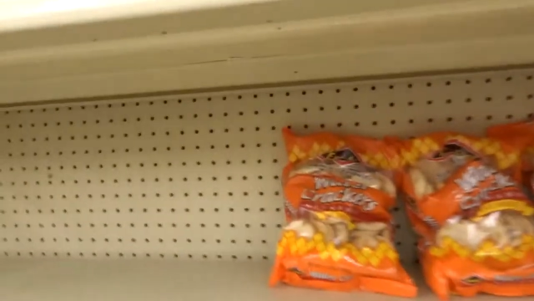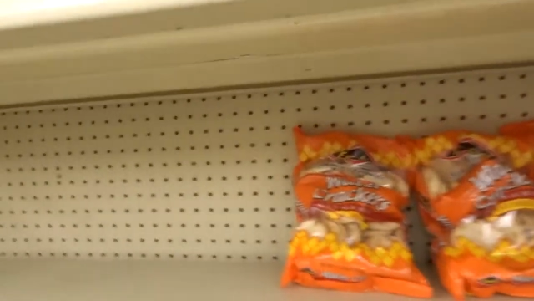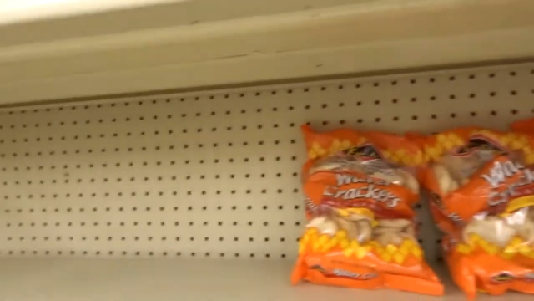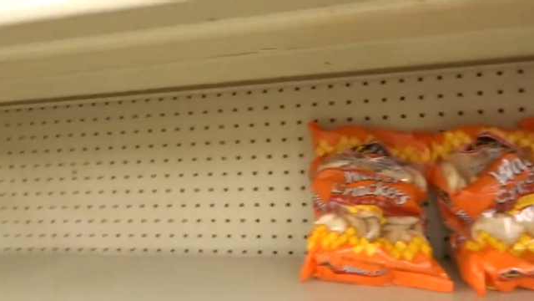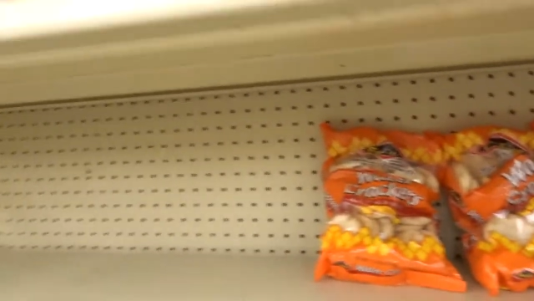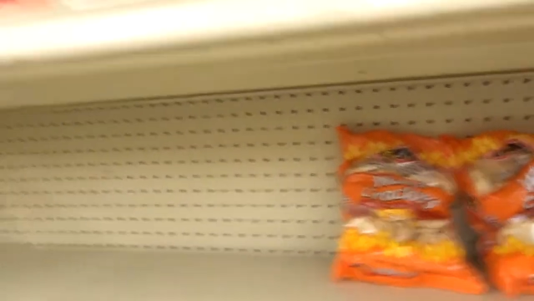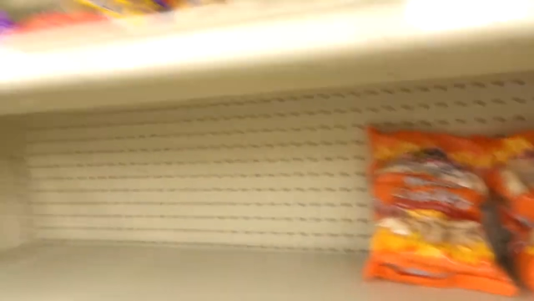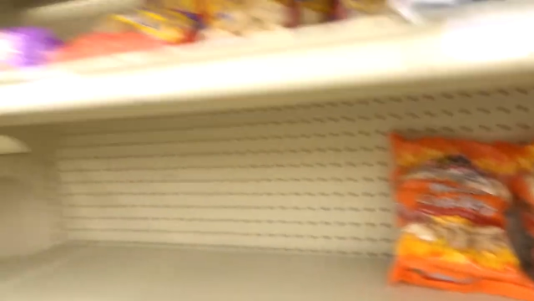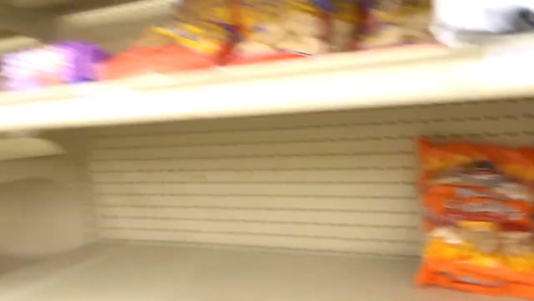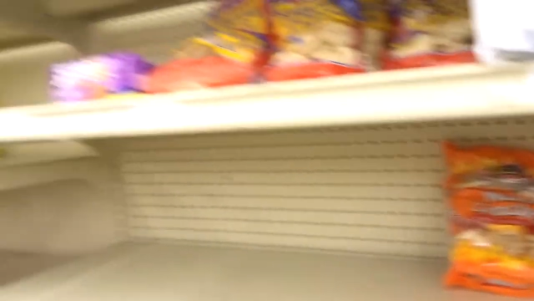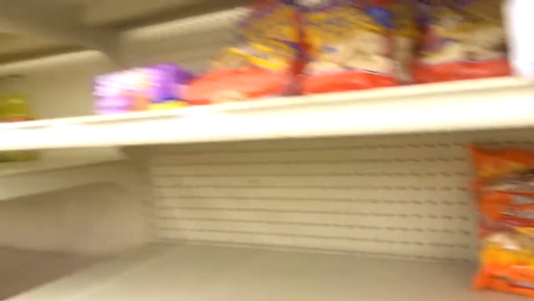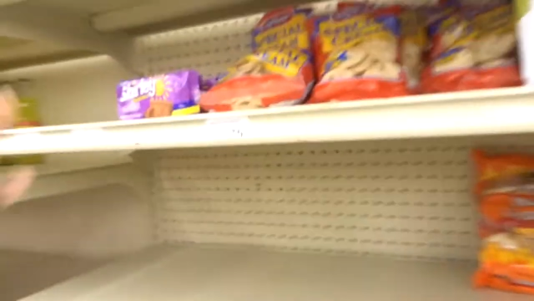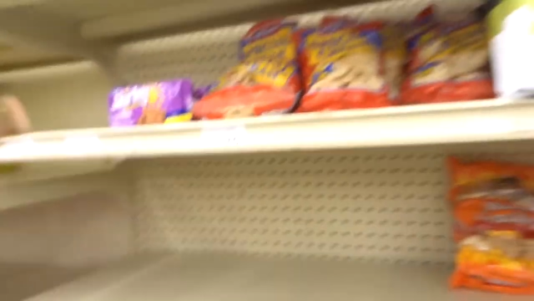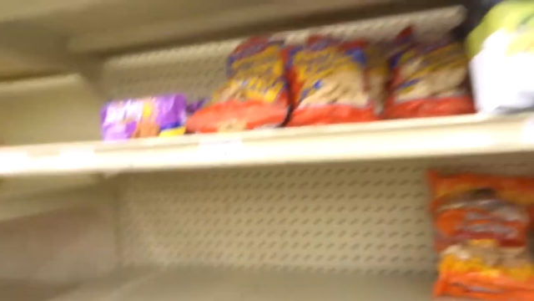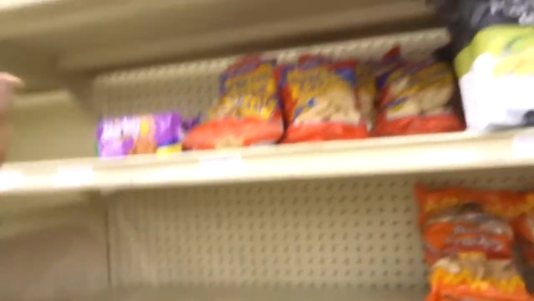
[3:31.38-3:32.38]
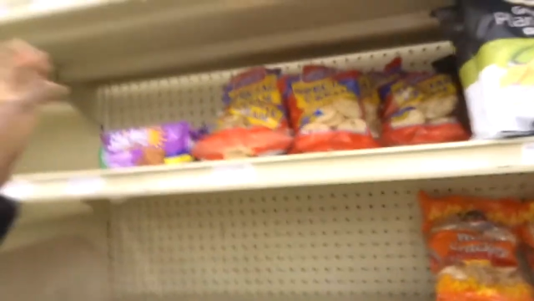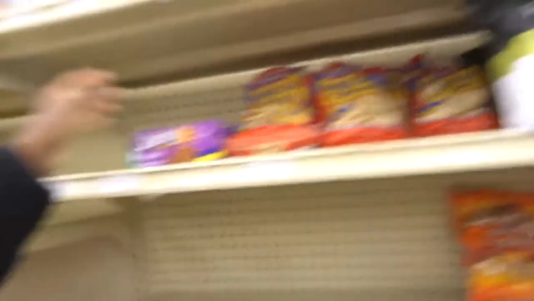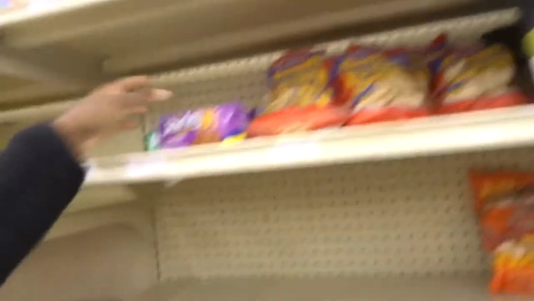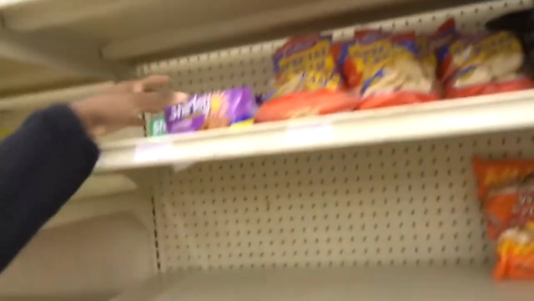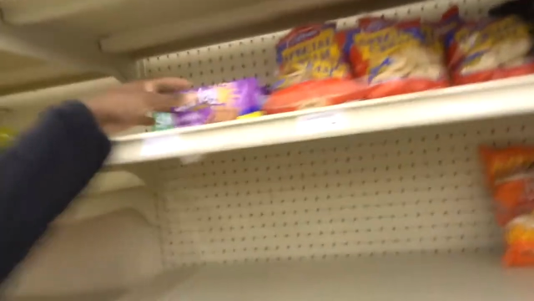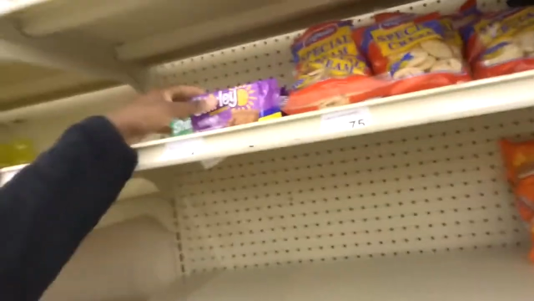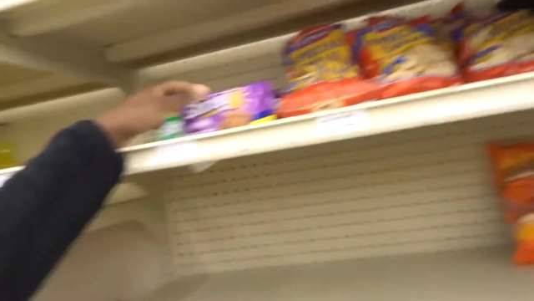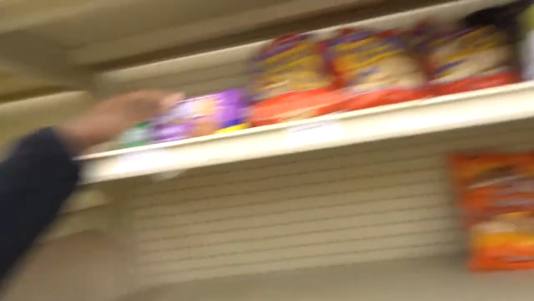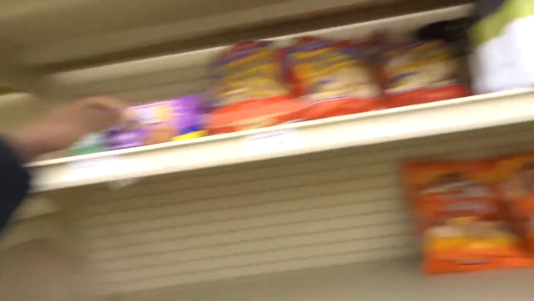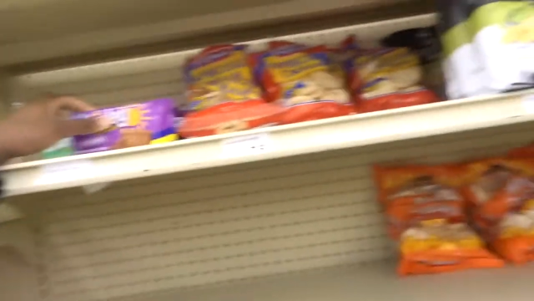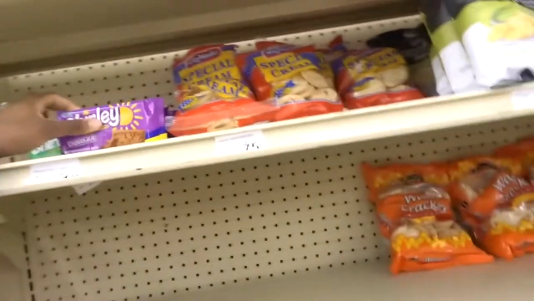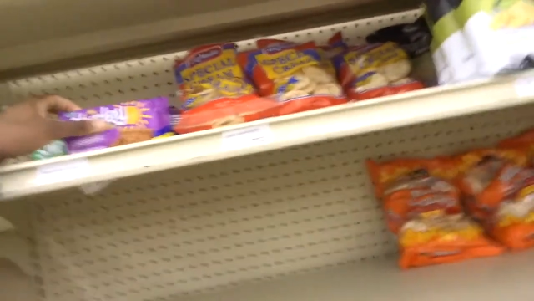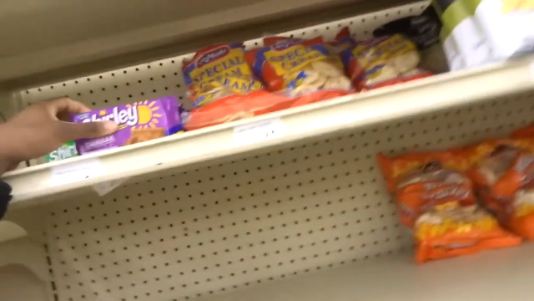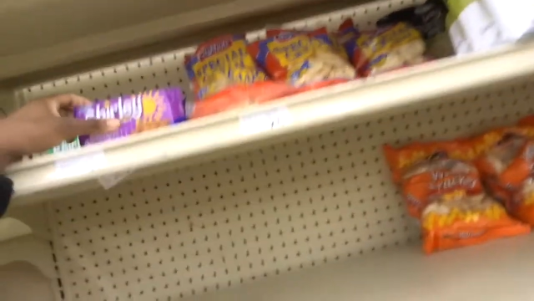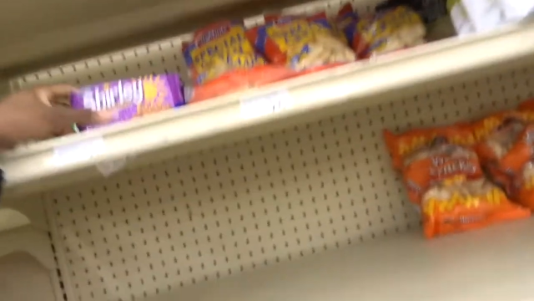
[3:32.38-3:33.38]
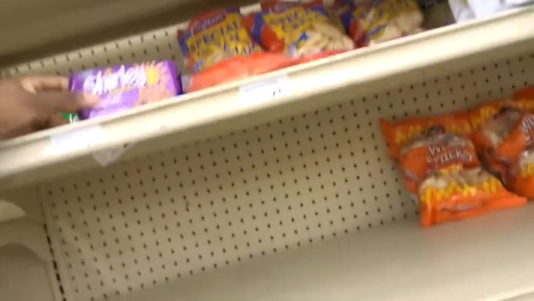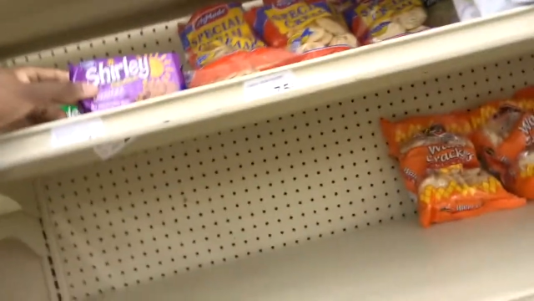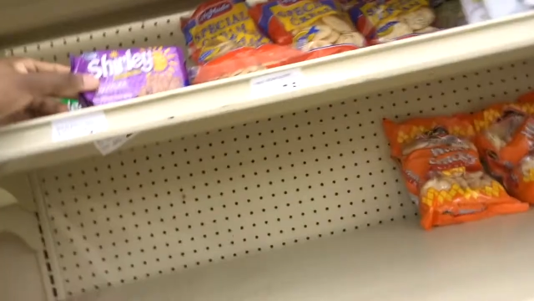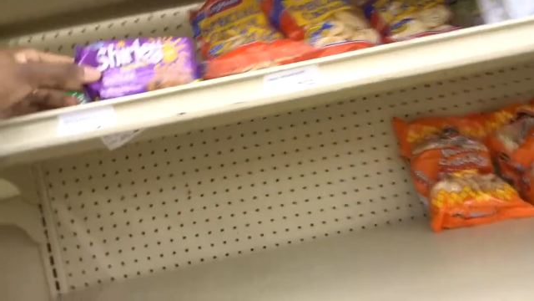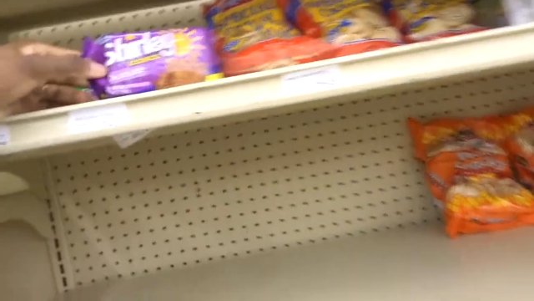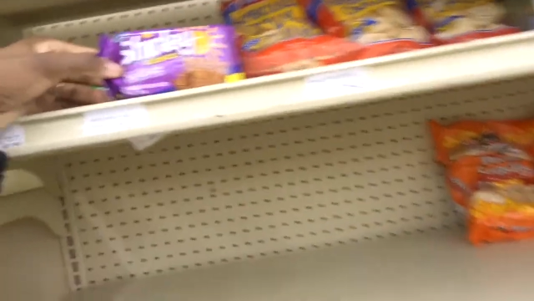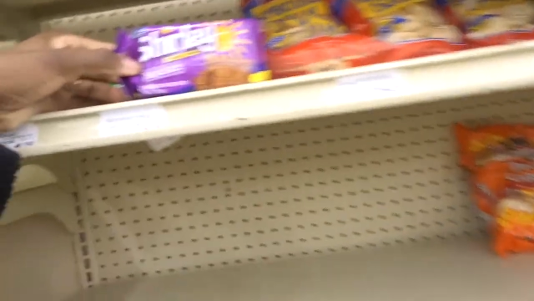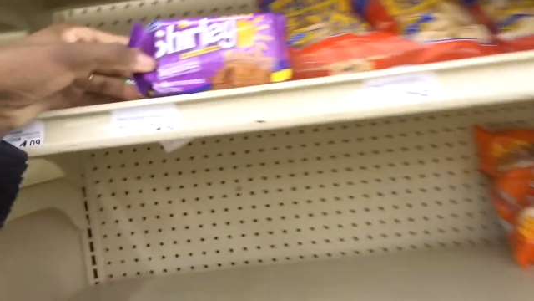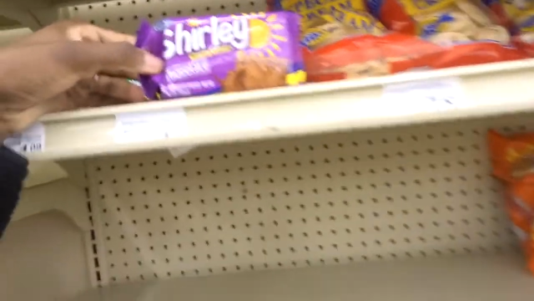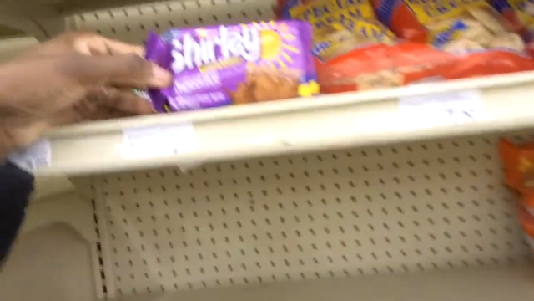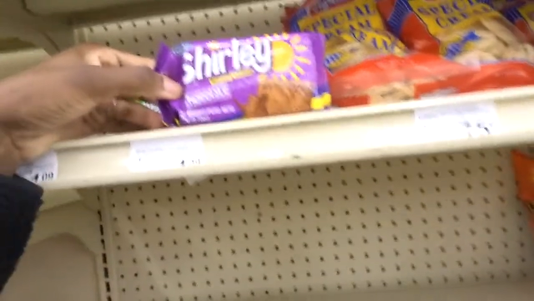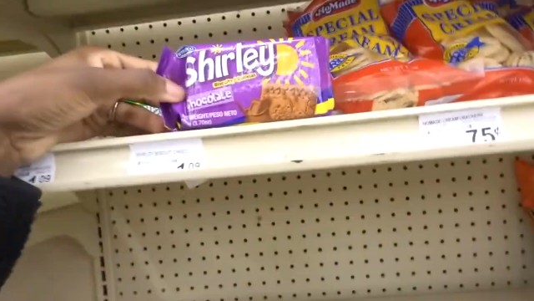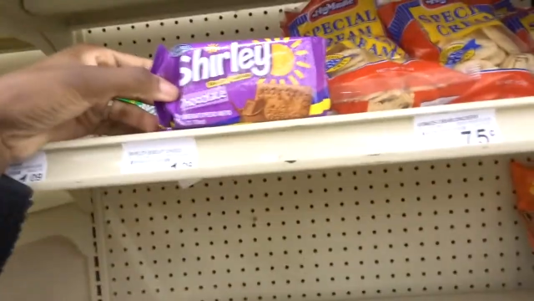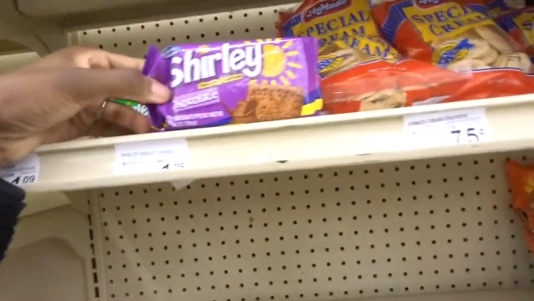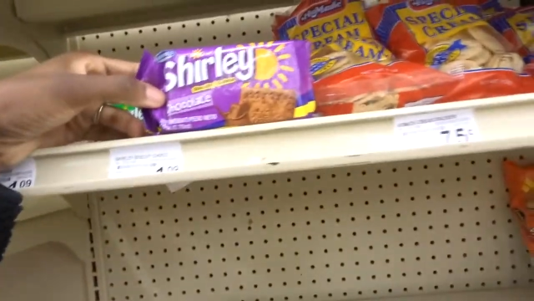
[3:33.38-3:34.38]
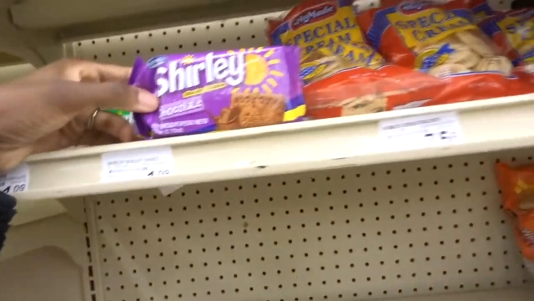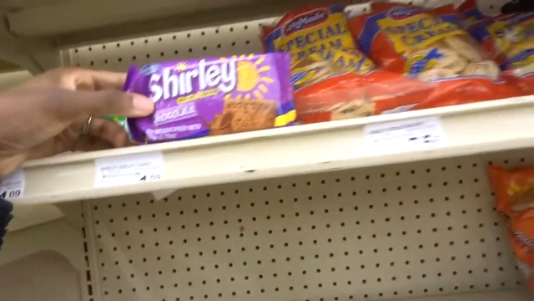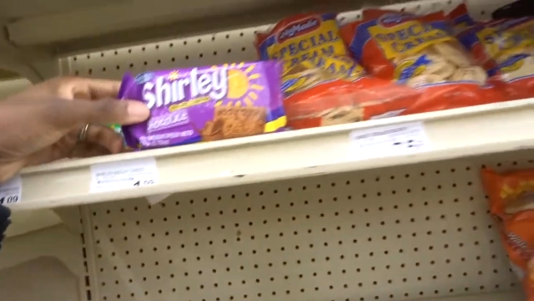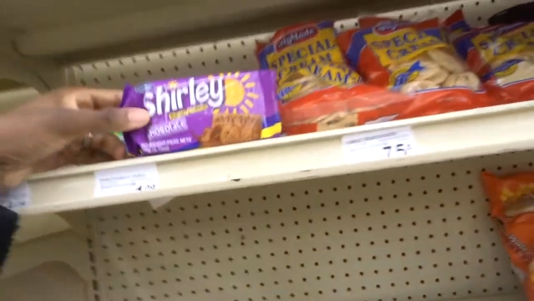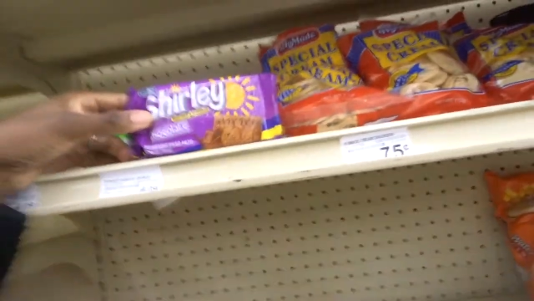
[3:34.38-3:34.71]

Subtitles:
No face is visible, so there are no lips to read.